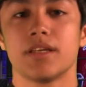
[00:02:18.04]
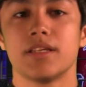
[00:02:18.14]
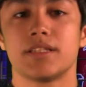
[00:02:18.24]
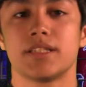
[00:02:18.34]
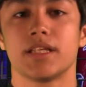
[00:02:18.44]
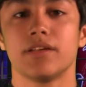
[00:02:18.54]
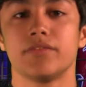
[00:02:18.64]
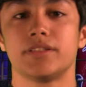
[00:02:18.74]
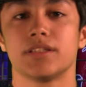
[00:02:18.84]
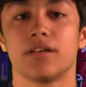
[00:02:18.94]
Sienna
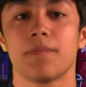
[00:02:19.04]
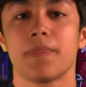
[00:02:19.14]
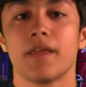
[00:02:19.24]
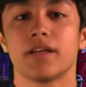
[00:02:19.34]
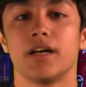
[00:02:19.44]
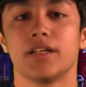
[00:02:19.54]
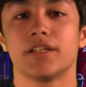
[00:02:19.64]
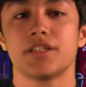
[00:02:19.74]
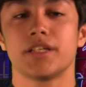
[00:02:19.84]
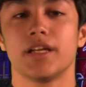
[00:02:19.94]
Vital got her
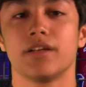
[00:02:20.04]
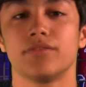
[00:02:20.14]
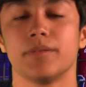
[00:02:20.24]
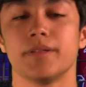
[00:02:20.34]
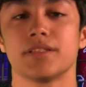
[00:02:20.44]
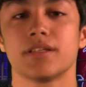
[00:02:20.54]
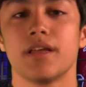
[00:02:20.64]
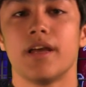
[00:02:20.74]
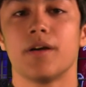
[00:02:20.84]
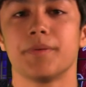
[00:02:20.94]
share of ribbons,
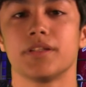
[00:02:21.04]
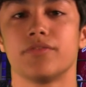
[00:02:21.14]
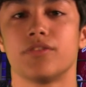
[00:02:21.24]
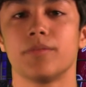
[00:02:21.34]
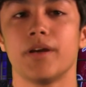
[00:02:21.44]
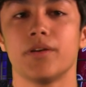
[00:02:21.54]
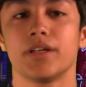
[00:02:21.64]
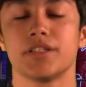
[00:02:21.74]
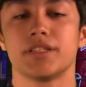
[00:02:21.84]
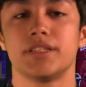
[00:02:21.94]
helping the
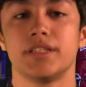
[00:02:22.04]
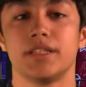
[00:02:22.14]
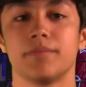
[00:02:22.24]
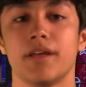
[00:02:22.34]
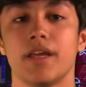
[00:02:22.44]
4x100 team,